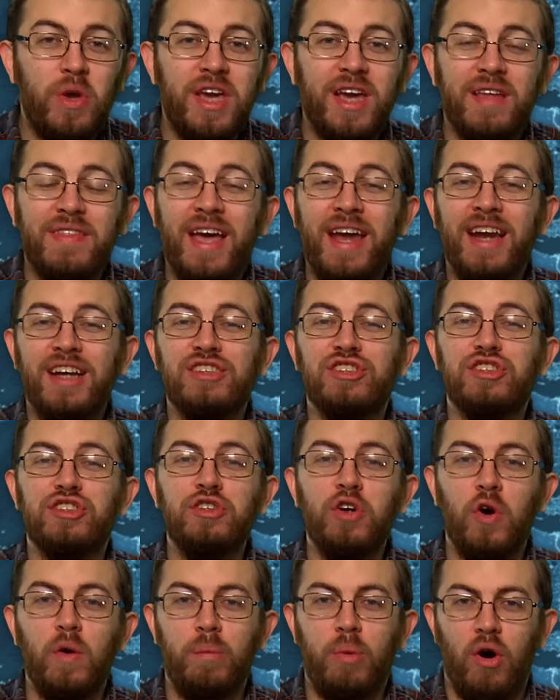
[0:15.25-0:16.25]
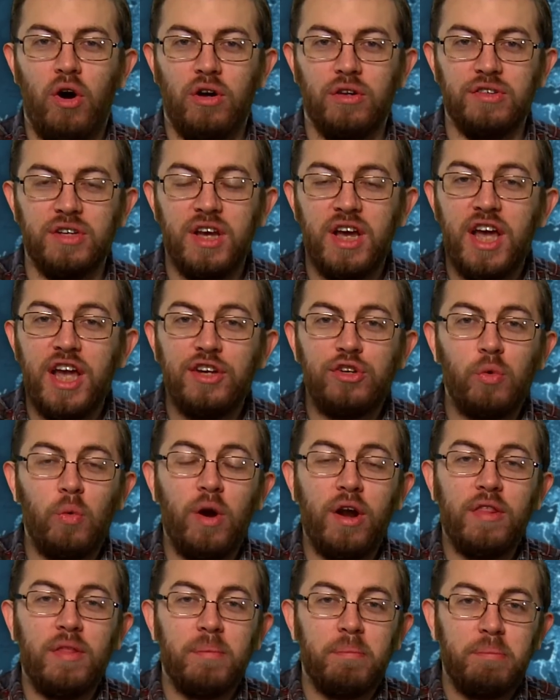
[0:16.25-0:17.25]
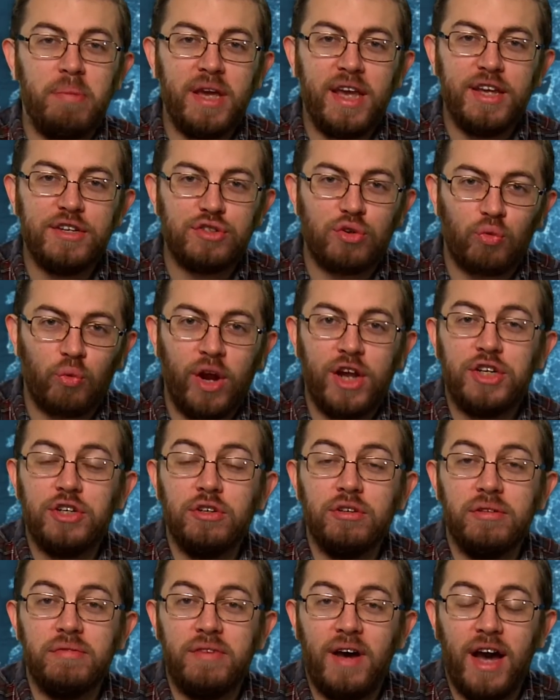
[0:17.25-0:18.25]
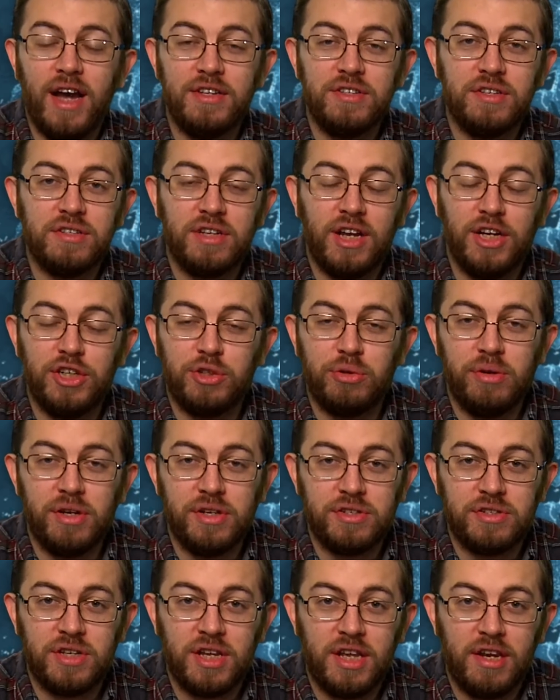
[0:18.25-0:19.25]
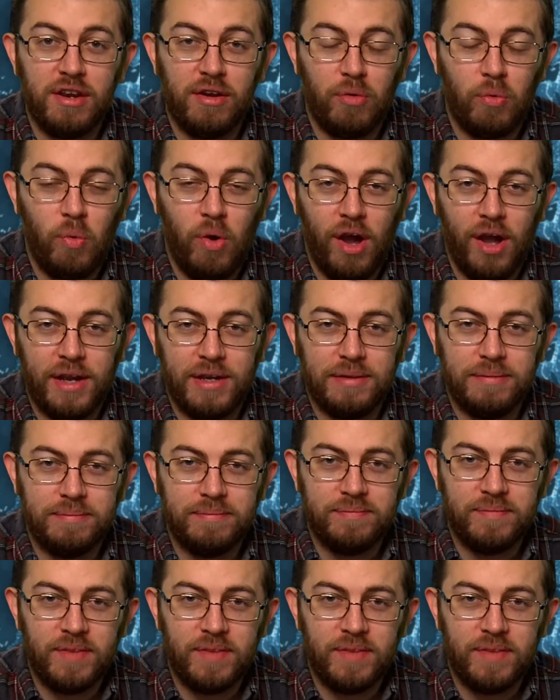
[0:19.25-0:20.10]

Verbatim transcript: week, that has snowballed into one of the biggest racial divides this country has seen in a while.